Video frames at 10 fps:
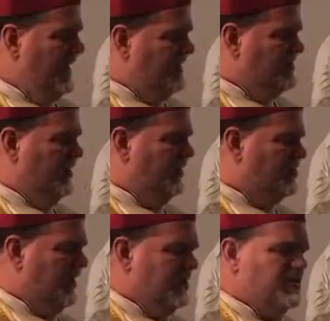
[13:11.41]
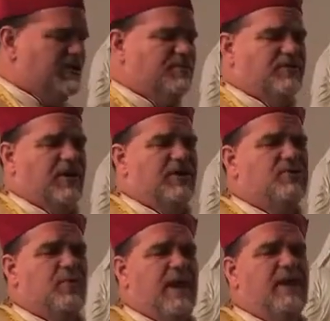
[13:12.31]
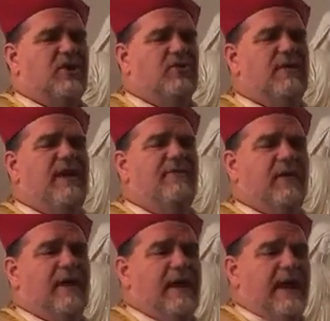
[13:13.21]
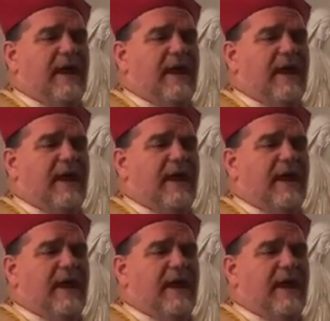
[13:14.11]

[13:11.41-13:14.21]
And Saul of Tarsus was on his way to do evil.